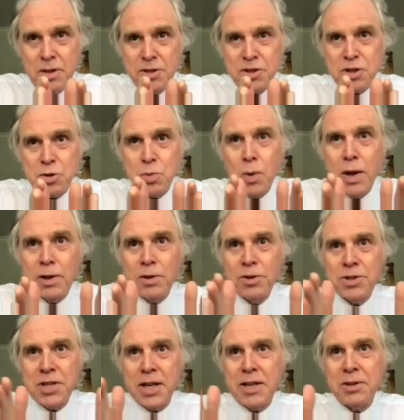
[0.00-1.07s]

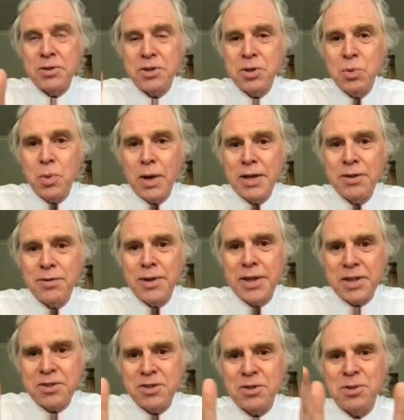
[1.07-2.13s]
swells out the
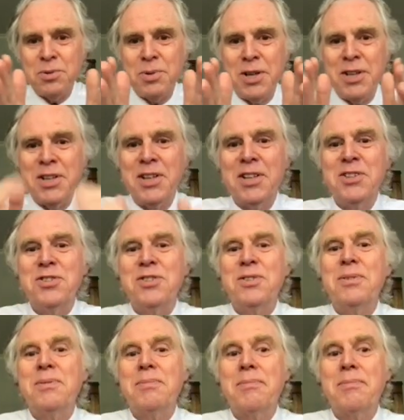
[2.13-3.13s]
wavelengths of the radiation.